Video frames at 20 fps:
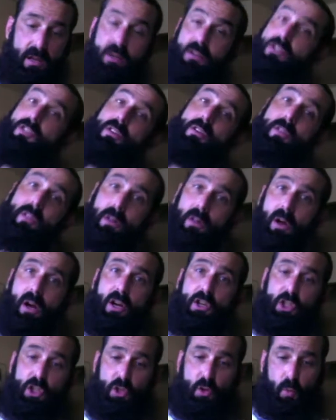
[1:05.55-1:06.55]
So the
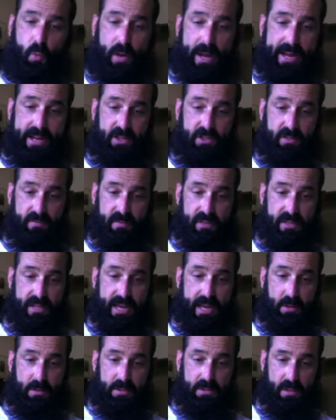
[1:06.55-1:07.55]
largest range of the
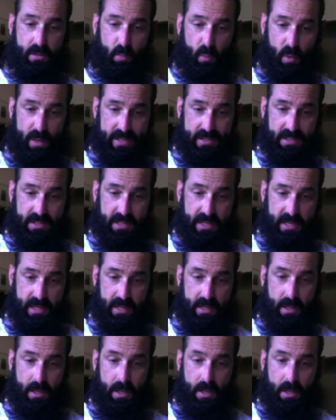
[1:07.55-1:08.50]
day was on Wednesday